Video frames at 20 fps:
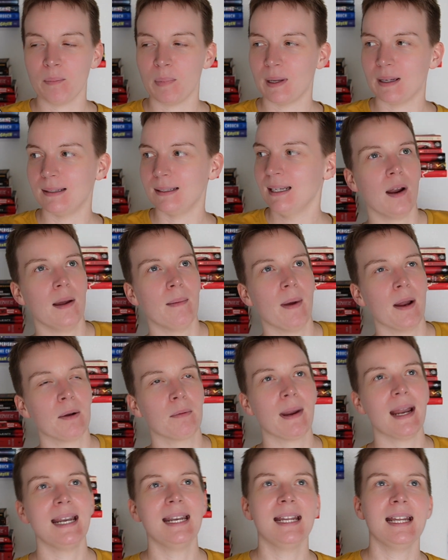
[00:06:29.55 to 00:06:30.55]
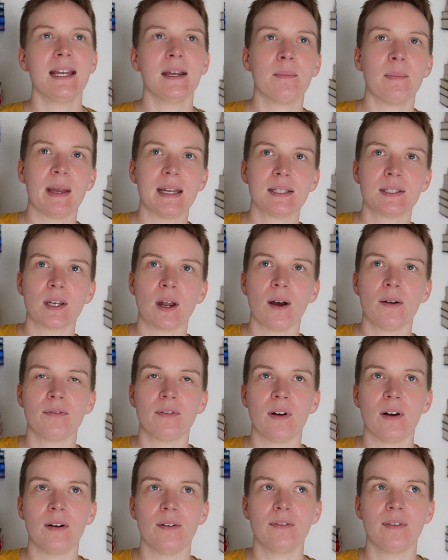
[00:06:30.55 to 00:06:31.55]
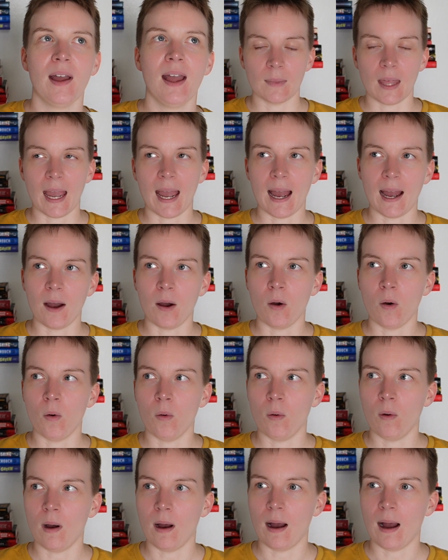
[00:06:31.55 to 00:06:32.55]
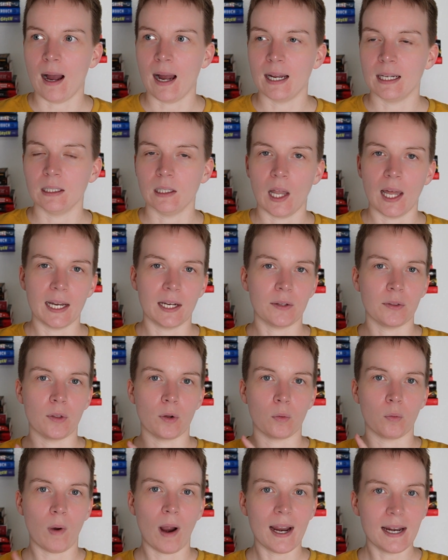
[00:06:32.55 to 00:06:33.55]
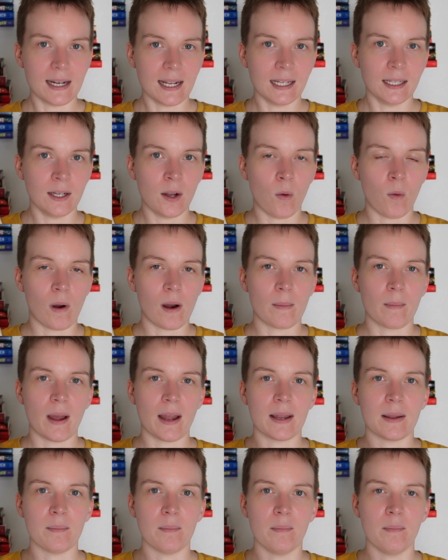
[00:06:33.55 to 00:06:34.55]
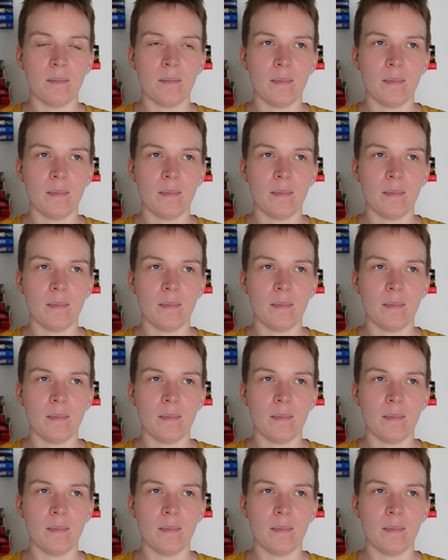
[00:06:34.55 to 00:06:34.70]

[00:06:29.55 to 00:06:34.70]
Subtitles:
but am I rating it based off of how I like the writing, or am I